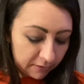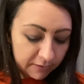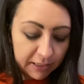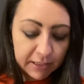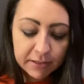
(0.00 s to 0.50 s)

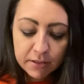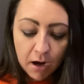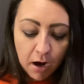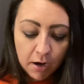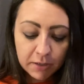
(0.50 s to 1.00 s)
These
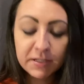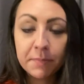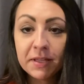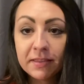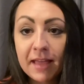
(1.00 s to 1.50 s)
are
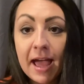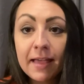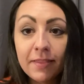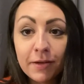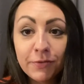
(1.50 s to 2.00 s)
something that I
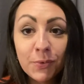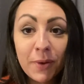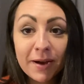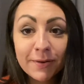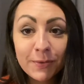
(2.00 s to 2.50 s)
love to
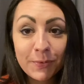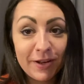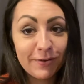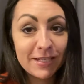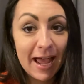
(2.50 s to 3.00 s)
wear in the
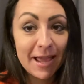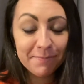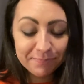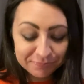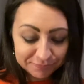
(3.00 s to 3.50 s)
winter time.
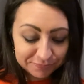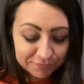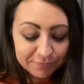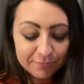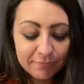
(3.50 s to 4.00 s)

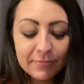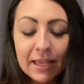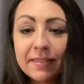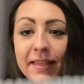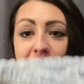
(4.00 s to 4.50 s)

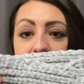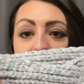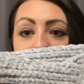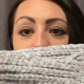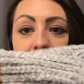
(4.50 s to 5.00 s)
They
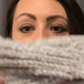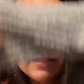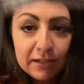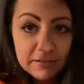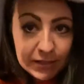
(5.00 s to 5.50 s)
are
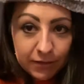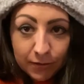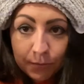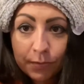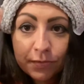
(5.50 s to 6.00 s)
little
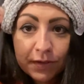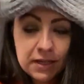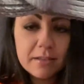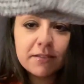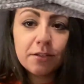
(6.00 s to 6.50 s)
ear
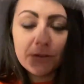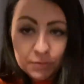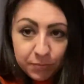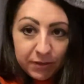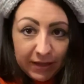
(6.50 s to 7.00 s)
things, you
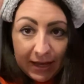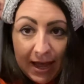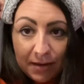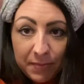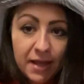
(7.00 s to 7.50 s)
put like a
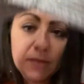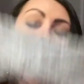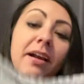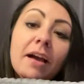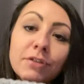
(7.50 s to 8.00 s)
headband, but
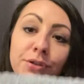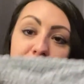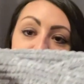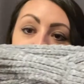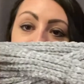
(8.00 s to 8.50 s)
it covers your
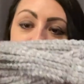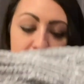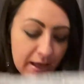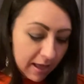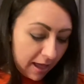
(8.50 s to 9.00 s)
ears.
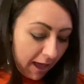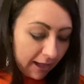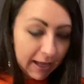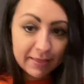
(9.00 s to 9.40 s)
I got